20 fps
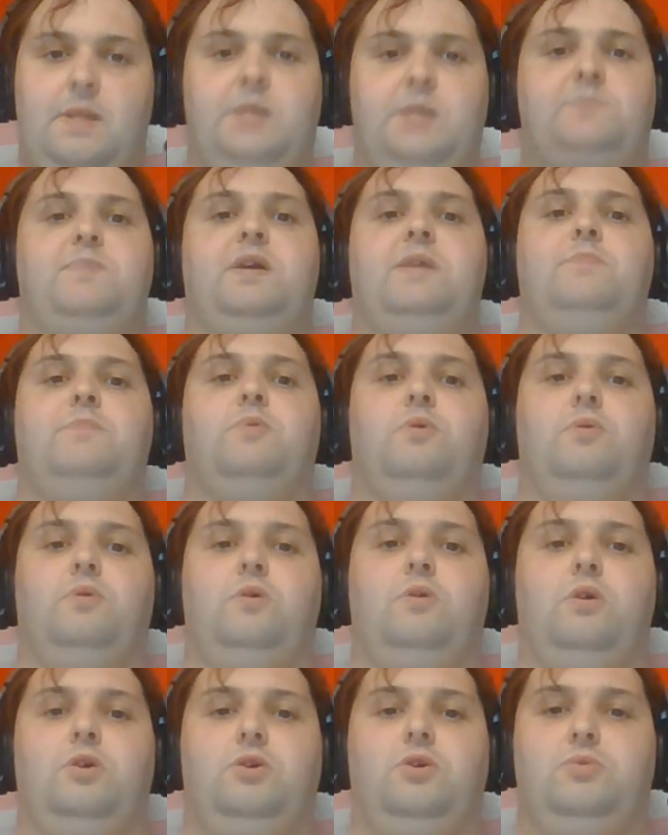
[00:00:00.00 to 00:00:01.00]
These
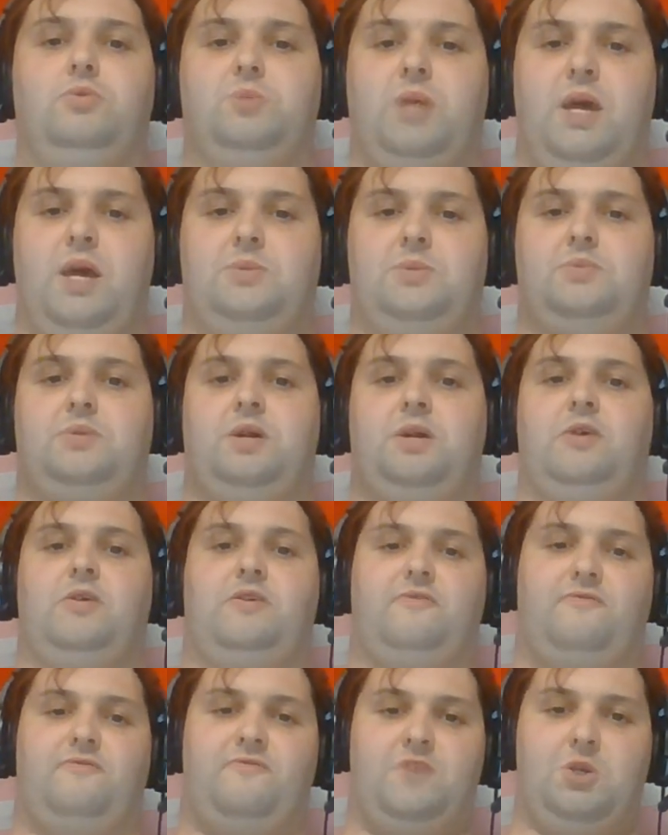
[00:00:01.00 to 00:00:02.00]
people use
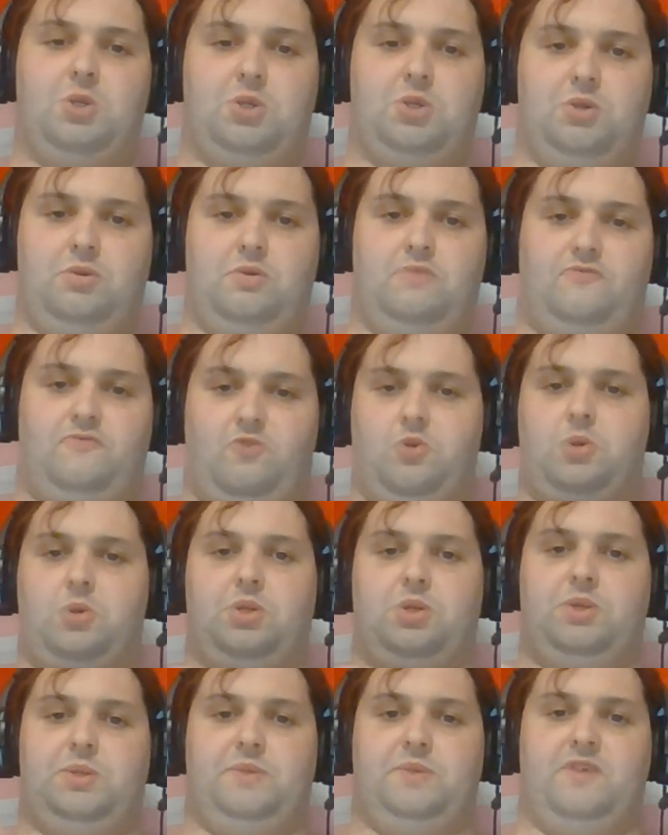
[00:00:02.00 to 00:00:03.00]
esoteric
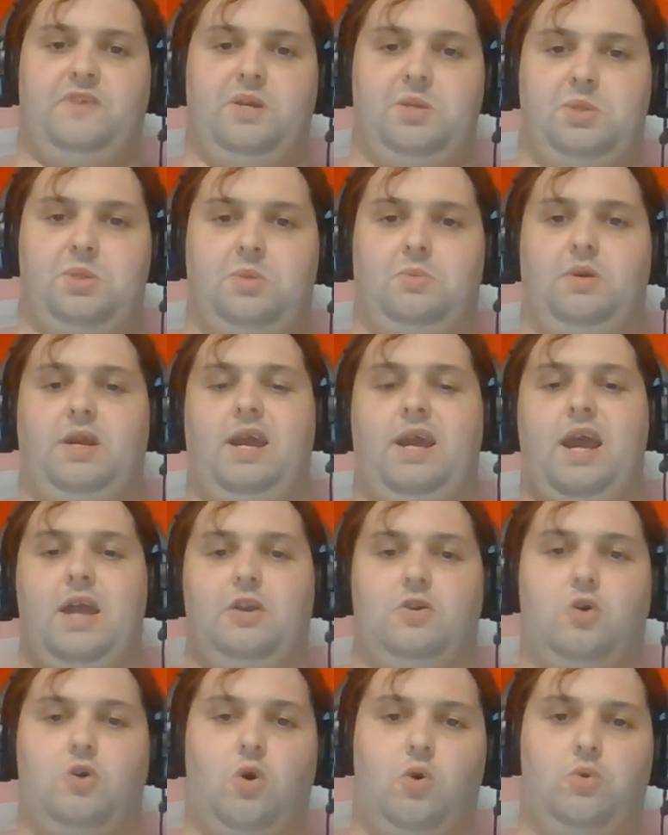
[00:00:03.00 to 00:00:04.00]
versions of history
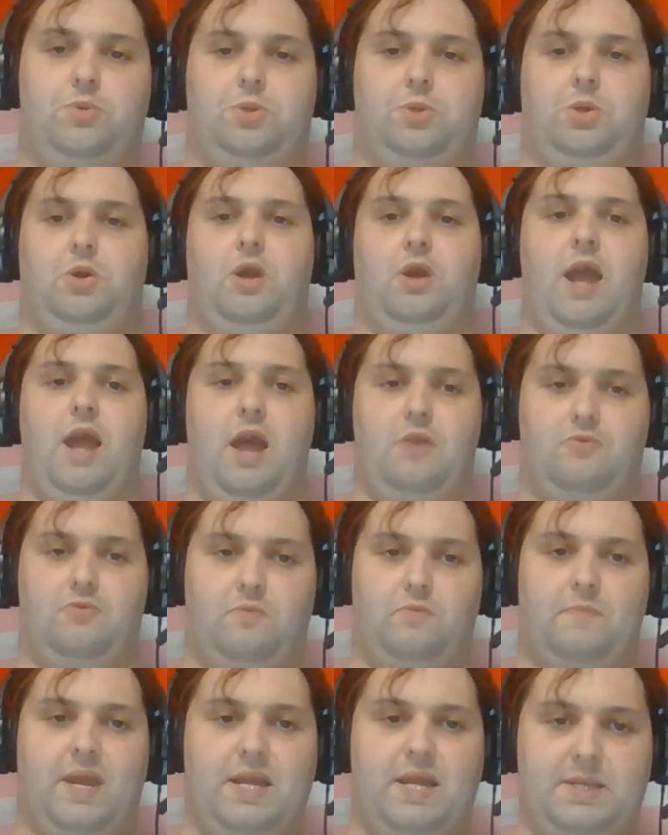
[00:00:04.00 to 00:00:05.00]
and culture and
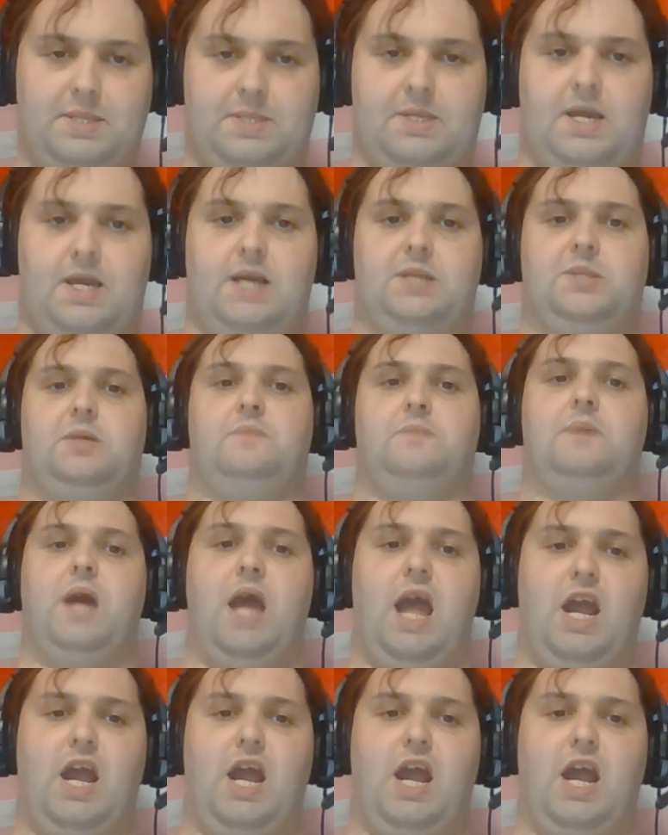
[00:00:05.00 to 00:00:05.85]
romanticize them